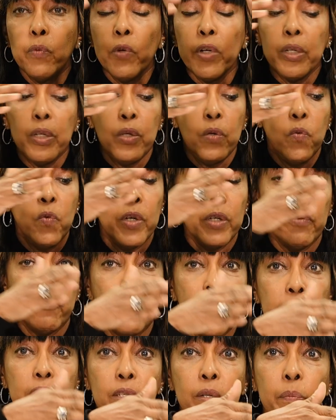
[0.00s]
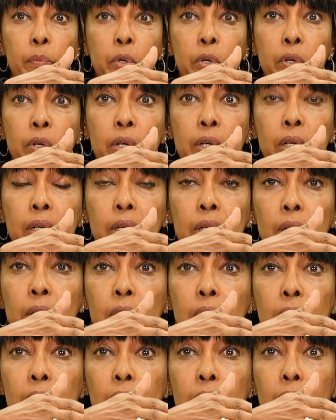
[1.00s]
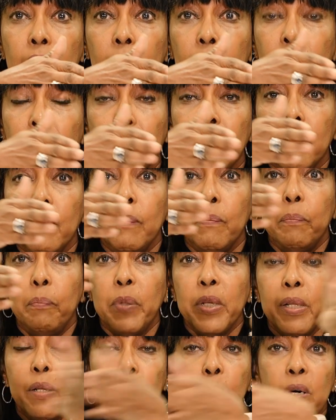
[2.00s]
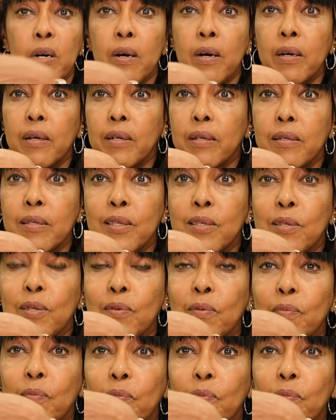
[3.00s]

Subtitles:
whether you want to write a book, build a box,